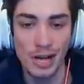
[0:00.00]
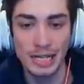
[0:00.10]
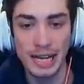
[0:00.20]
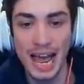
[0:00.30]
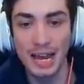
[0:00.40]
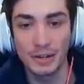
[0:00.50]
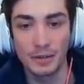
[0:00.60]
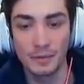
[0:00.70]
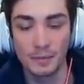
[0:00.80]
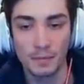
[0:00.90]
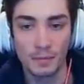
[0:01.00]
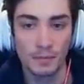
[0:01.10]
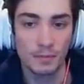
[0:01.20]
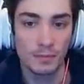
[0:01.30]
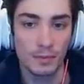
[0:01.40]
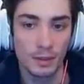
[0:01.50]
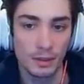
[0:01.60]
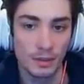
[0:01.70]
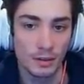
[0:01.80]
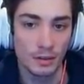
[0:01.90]
again.
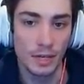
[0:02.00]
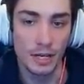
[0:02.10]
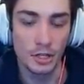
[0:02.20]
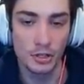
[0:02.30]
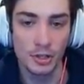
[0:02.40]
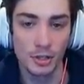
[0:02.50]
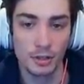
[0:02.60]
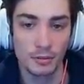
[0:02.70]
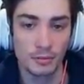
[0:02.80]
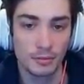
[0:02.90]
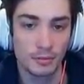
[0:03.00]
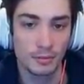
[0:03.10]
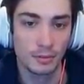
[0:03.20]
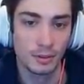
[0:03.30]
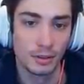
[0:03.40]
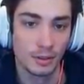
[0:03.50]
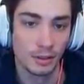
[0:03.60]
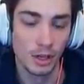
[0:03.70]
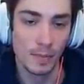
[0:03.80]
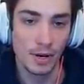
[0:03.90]
Yeah, just a
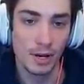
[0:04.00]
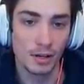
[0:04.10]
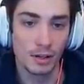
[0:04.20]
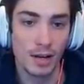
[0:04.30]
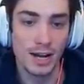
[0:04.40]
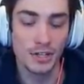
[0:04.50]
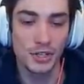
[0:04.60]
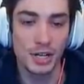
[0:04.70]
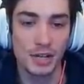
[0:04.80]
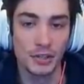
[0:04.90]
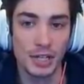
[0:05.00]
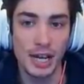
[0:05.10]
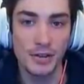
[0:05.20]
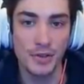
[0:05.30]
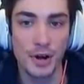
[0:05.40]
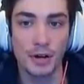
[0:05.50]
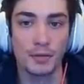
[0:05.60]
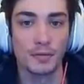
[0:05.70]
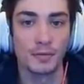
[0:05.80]
little bit of icing on the cake there.